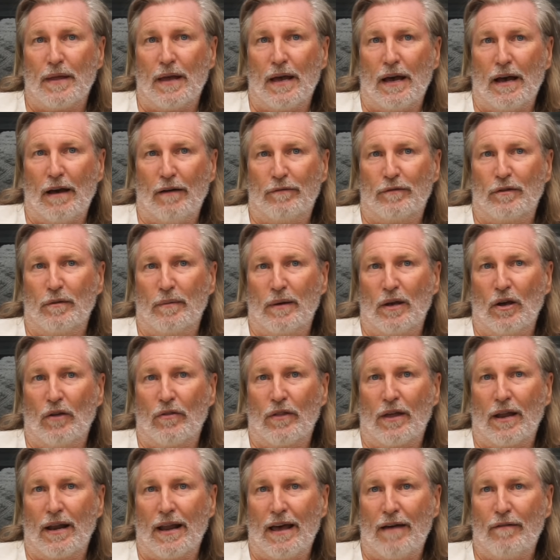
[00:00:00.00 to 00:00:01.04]
on
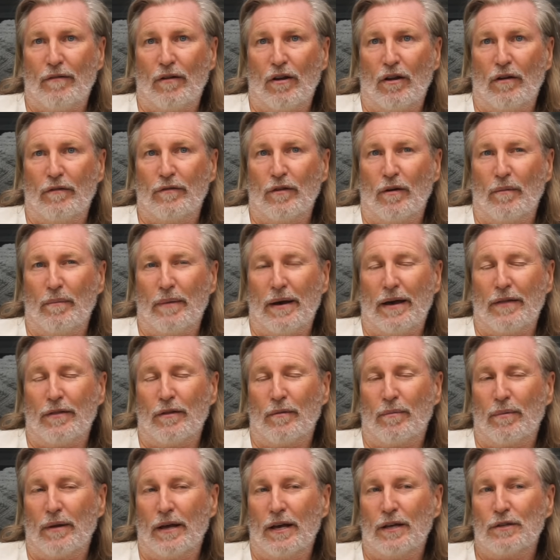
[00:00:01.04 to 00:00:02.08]
the level, if not better than
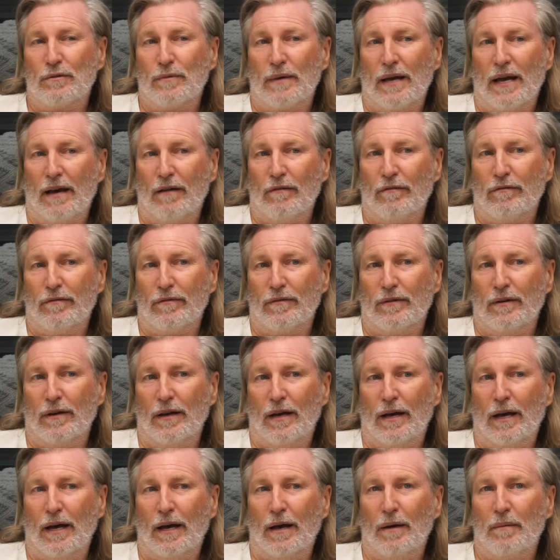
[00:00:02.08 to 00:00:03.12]
the players we have.
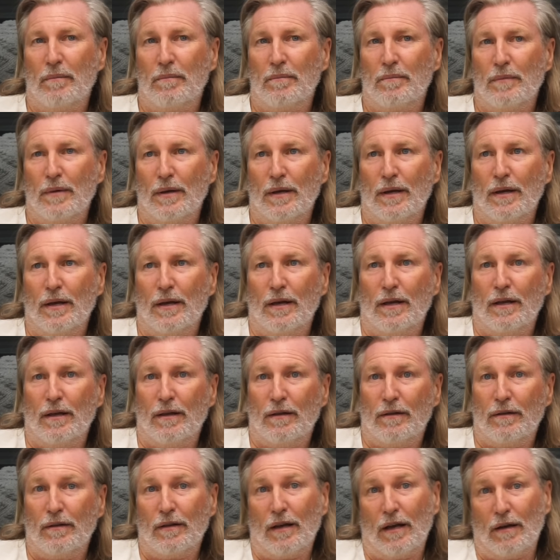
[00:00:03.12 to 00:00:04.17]

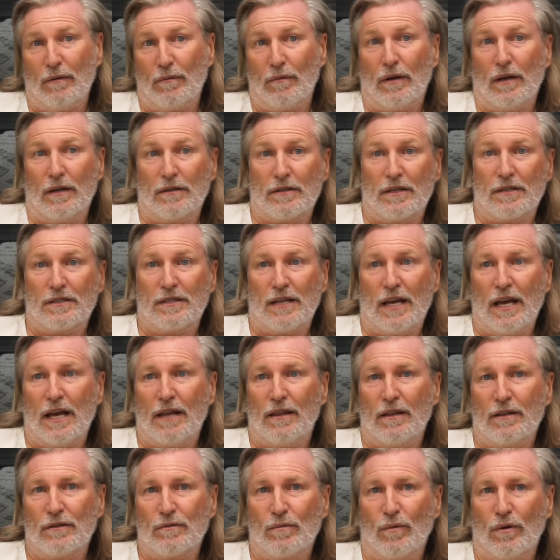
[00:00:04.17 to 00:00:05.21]
As I say,
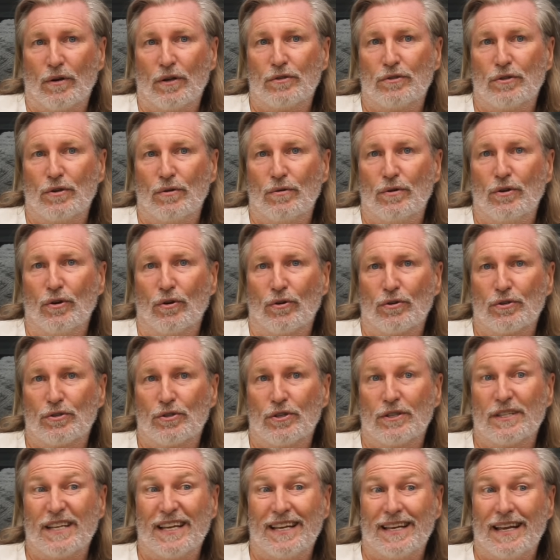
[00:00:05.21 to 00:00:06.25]
there's one or two
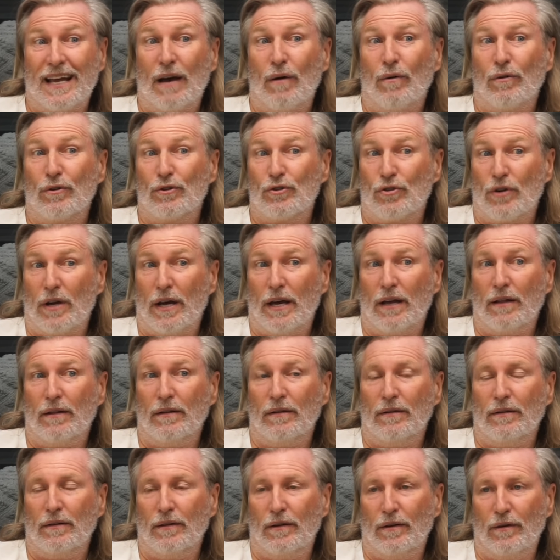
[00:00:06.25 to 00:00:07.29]
youngsters in now on trial
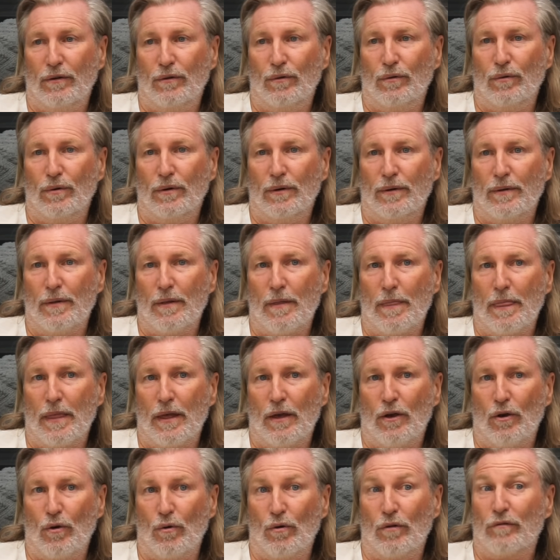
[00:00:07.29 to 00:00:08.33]

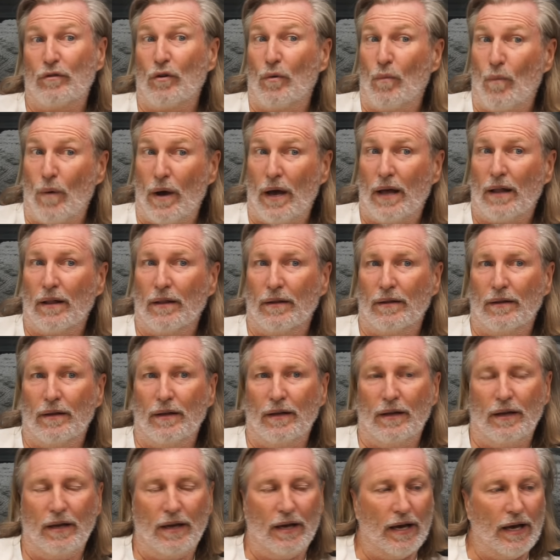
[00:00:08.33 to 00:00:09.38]
who have done well,
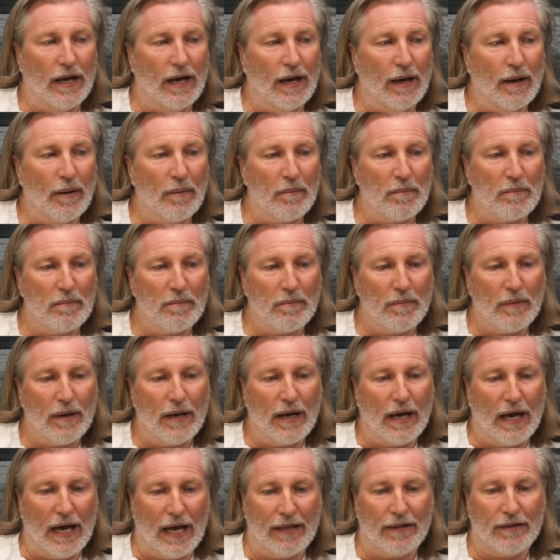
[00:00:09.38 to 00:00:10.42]

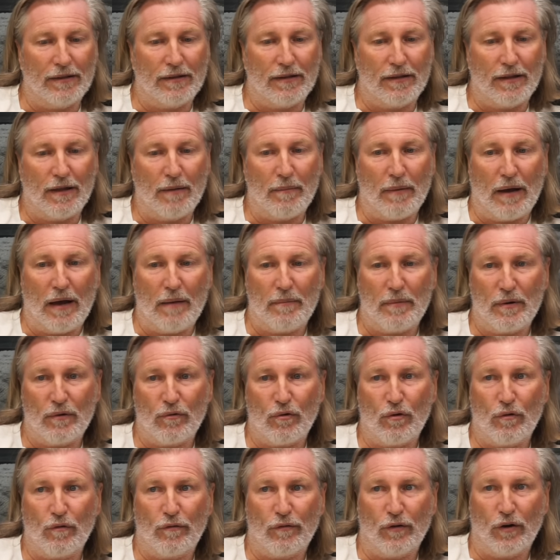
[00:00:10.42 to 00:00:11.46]
and there might be
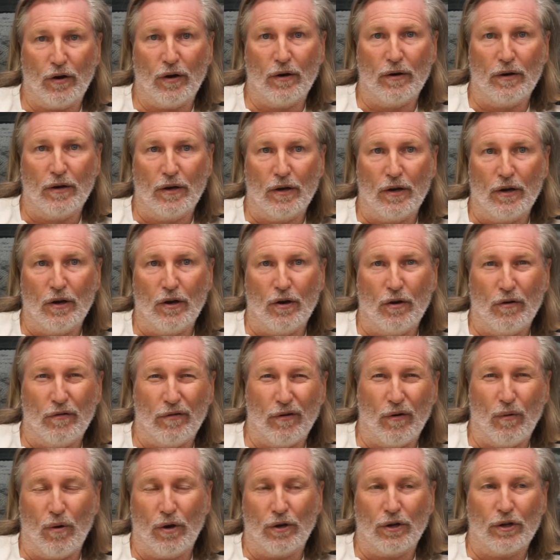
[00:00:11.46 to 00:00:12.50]
room for
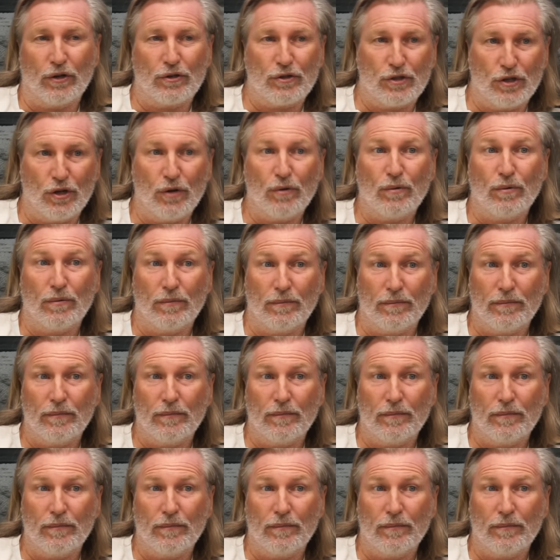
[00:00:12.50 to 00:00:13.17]
one or two